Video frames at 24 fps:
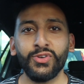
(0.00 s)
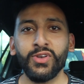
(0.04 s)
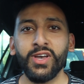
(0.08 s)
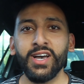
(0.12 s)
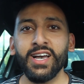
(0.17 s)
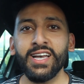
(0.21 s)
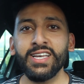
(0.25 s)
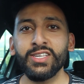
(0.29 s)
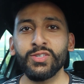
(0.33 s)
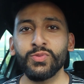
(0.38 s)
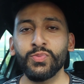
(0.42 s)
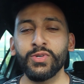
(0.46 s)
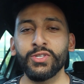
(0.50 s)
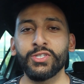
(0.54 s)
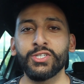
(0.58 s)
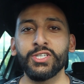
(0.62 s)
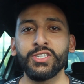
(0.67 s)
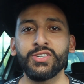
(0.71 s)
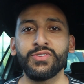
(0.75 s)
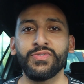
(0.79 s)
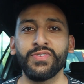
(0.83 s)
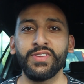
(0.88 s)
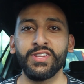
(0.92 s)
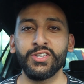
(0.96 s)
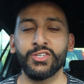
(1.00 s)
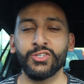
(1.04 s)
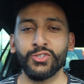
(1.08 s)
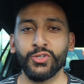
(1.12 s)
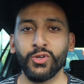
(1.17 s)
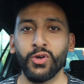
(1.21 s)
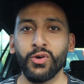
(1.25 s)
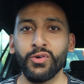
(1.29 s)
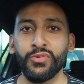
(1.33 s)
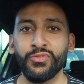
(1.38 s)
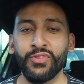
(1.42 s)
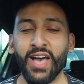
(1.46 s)
guys, we just finished
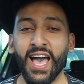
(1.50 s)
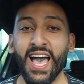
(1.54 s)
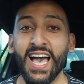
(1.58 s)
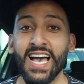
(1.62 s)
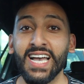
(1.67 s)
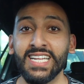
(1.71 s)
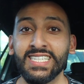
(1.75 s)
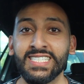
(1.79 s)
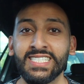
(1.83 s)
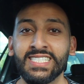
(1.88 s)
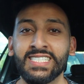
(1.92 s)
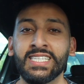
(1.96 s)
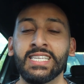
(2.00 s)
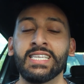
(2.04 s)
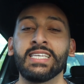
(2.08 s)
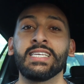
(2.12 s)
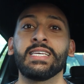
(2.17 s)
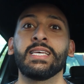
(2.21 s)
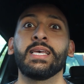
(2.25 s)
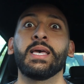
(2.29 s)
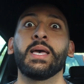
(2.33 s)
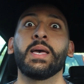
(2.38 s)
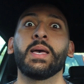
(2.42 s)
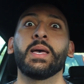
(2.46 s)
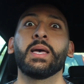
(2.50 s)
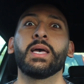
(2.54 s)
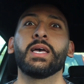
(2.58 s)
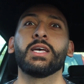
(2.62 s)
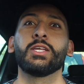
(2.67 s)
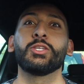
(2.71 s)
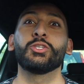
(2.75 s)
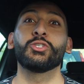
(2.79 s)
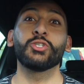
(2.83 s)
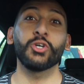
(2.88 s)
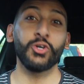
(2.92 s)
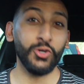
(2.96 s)
off at
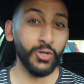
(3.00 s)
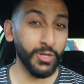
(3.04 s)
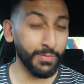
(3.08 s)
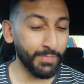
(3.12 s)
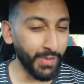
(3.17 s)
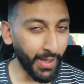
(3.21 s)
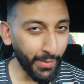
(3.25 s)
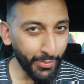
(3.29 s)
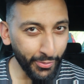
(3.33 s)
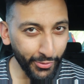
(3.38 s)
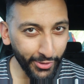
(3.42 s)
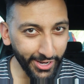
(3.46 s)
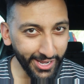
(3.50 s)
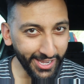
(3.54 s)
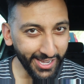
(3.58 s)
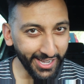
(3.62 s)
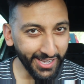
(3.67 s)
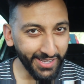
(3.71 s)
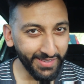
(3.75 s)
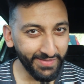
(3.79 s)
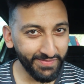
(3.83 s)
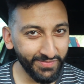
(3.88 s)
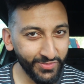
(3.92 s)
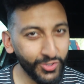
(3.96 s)
Jungle Paprika.